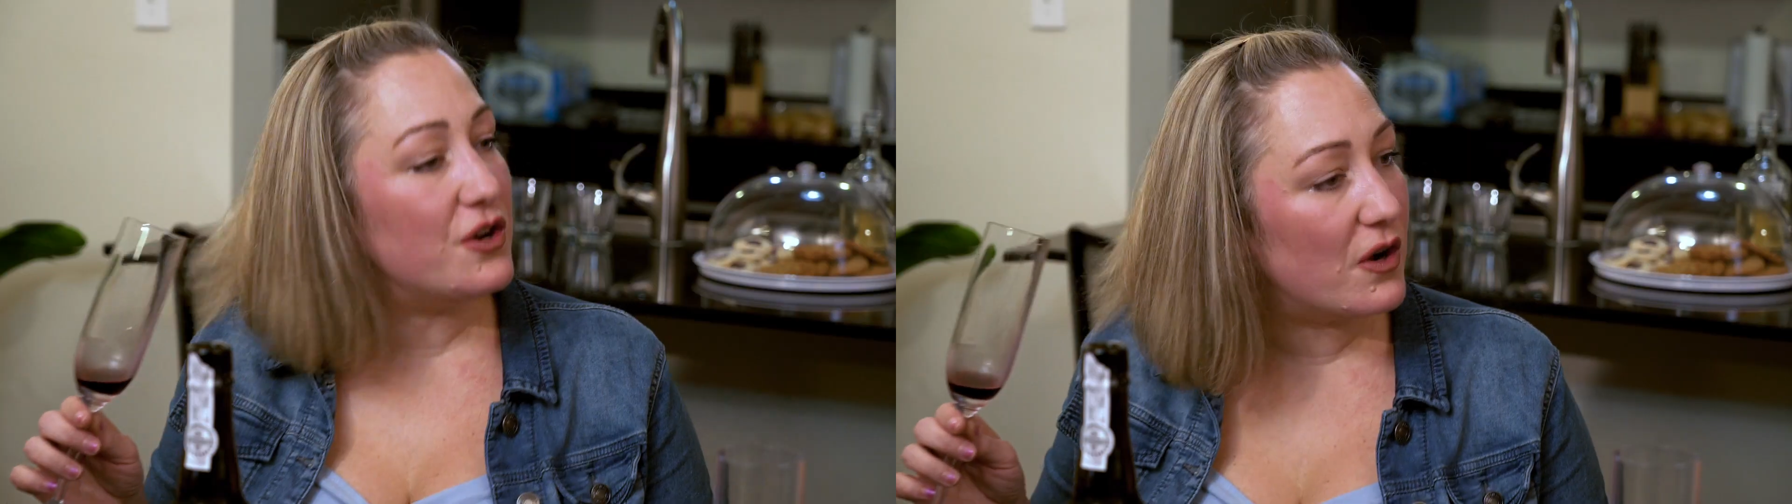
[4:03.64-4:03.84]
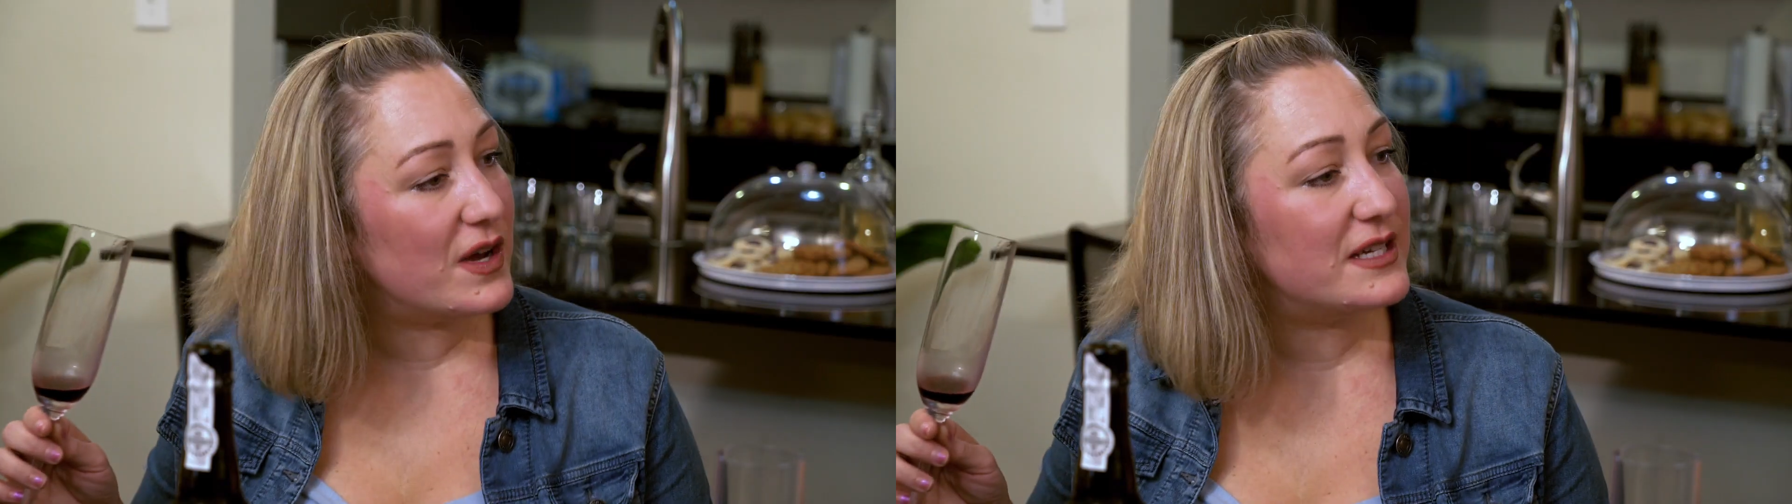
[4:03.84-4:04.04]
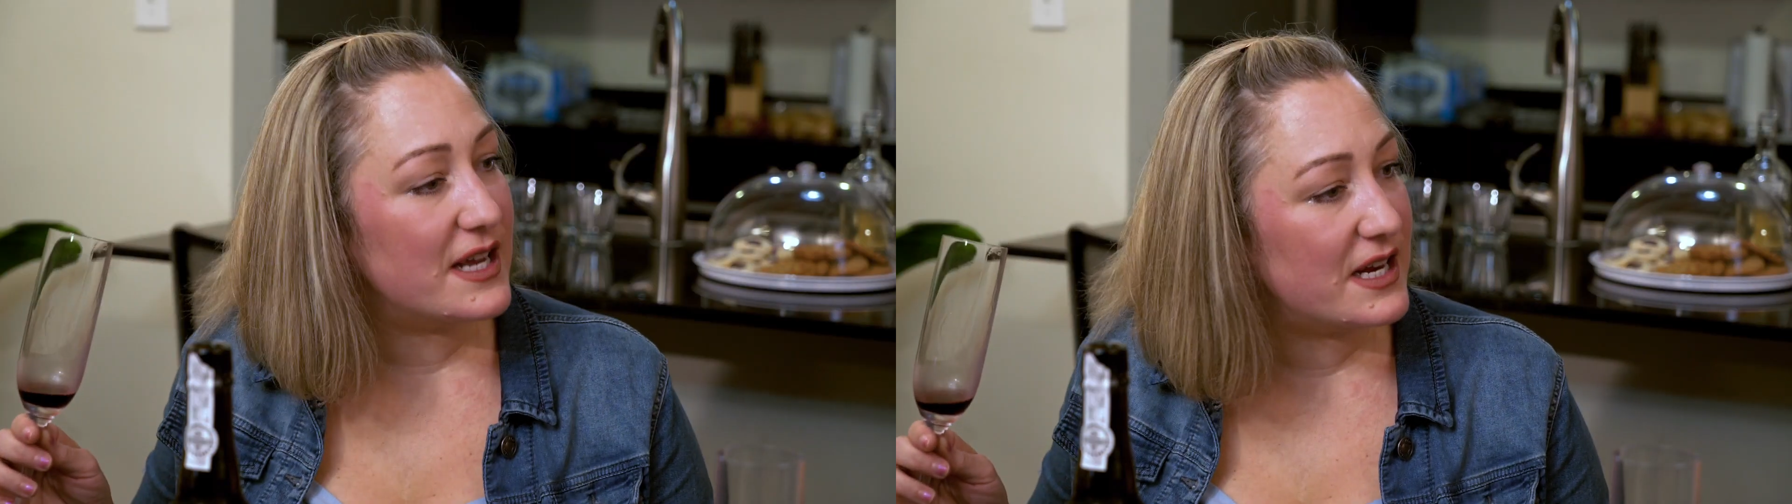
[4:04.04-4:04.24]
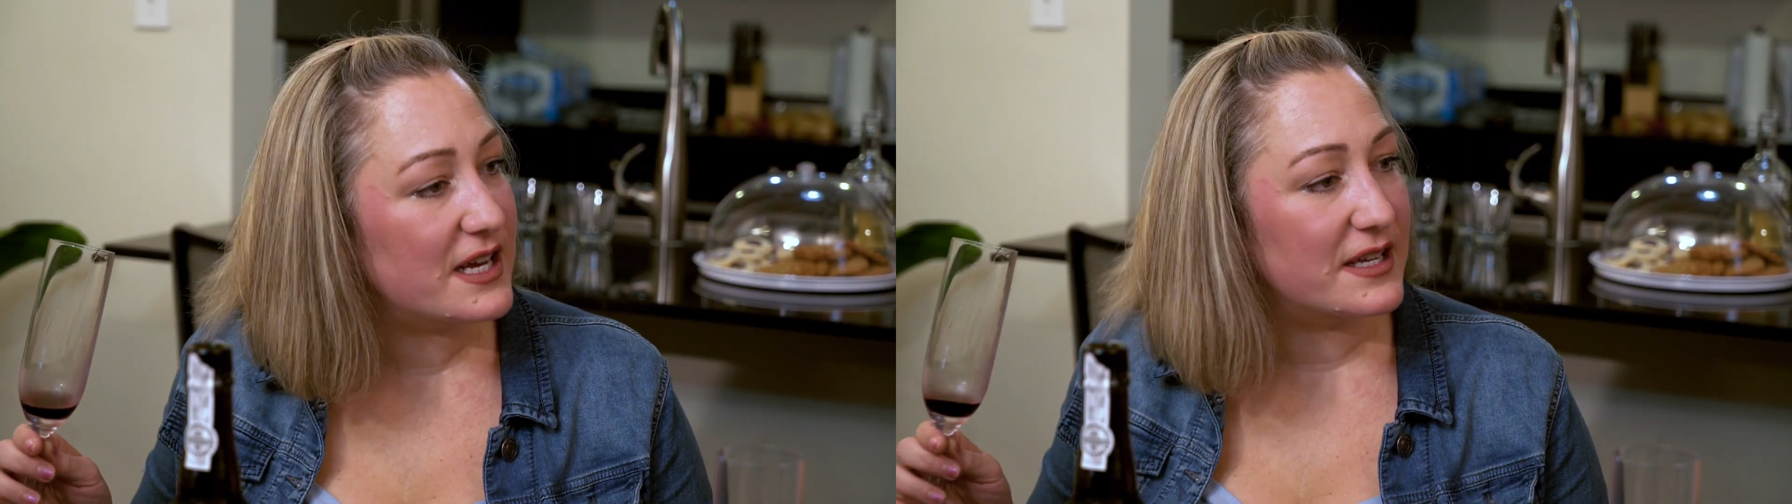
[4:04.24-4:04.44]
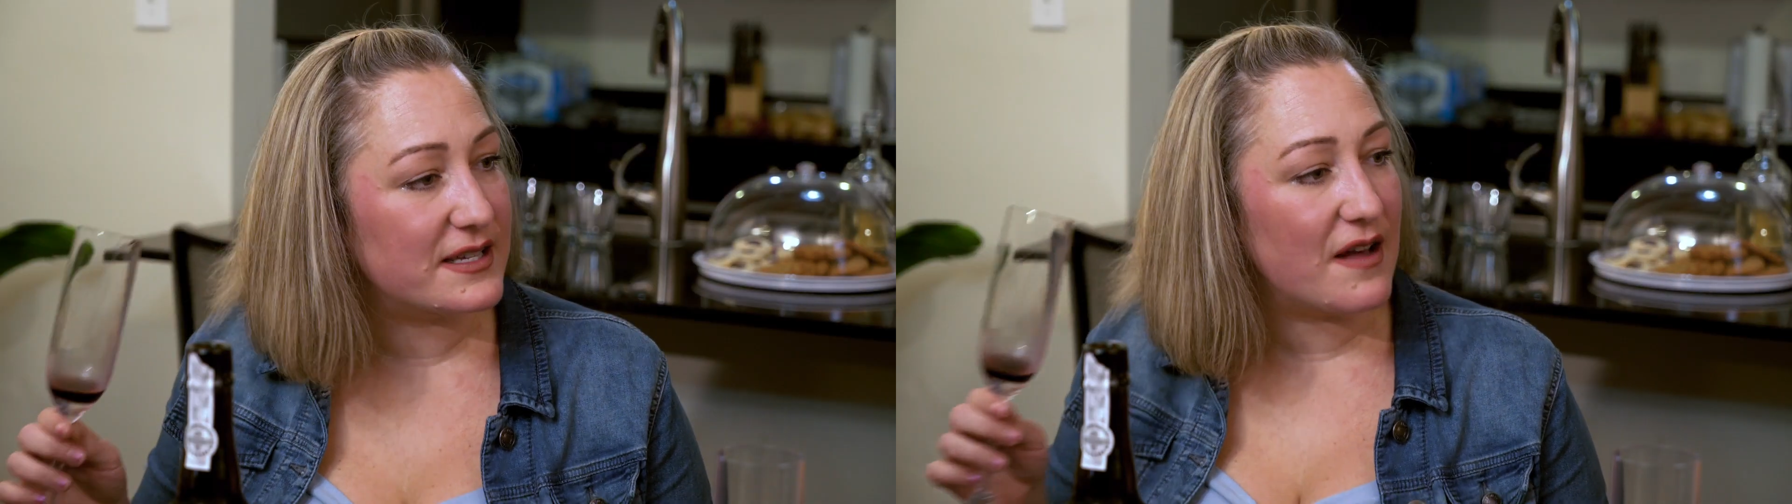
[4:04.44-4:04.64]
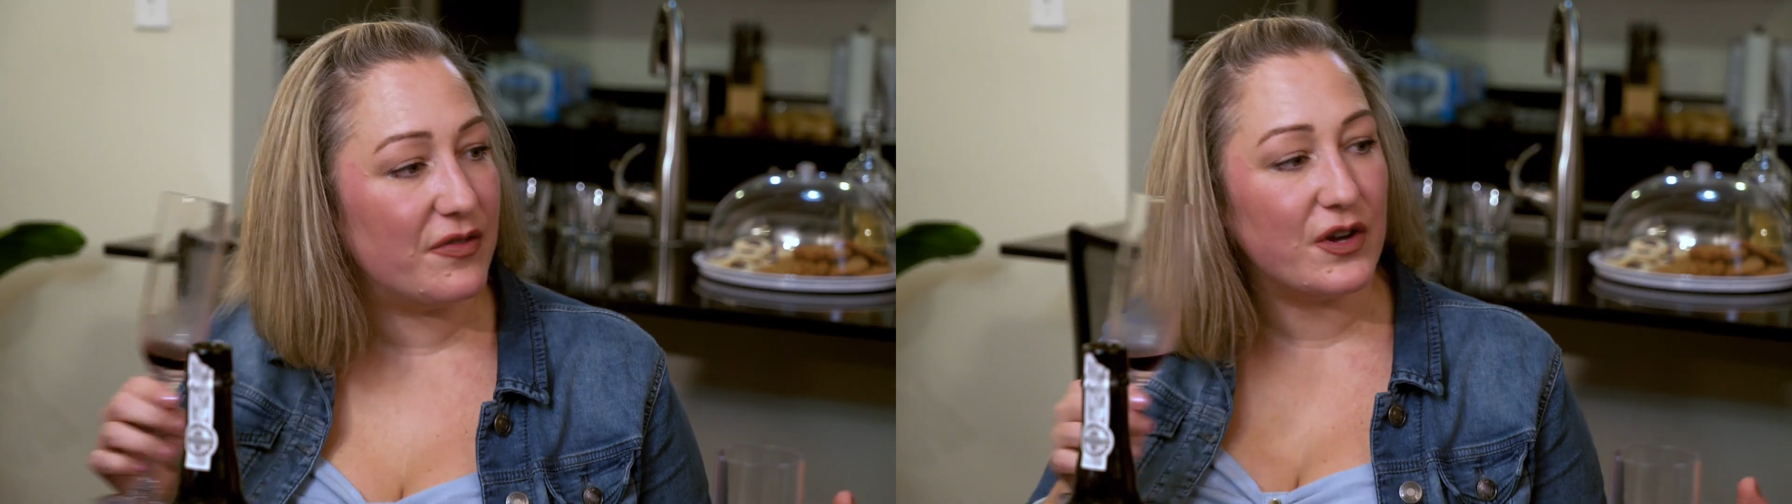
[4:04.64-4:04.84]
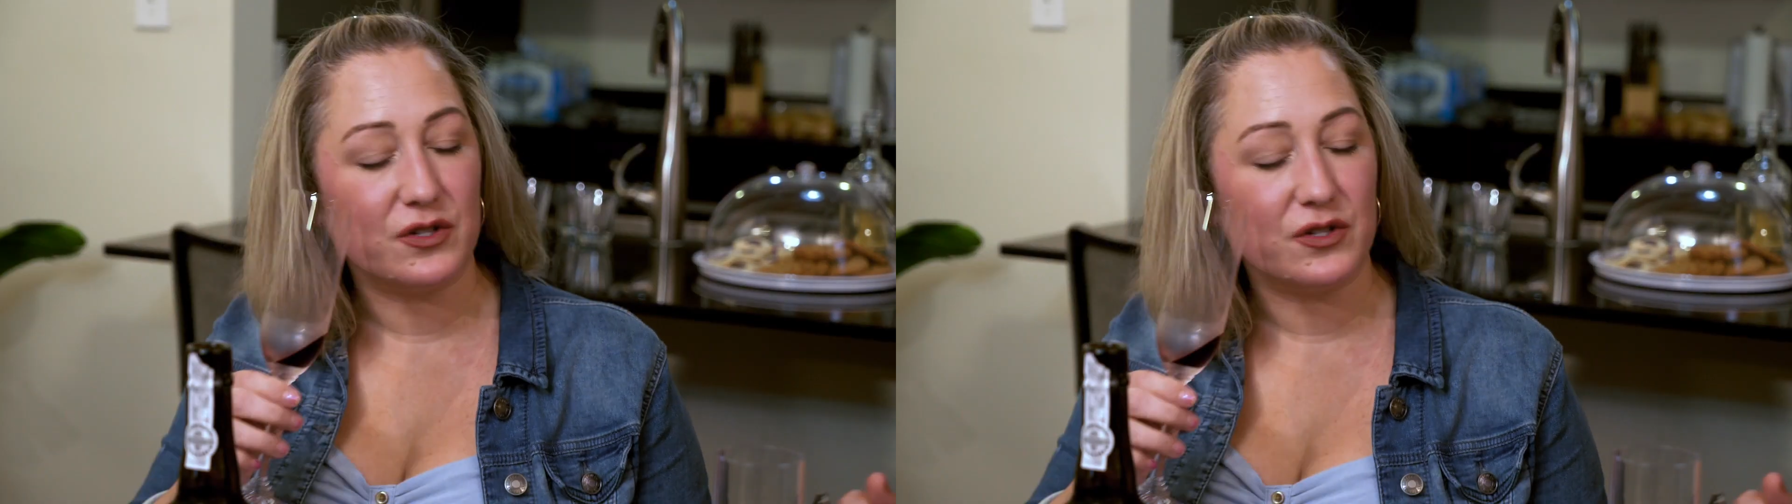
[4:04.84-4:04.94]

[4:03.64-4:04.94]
You know, it is, and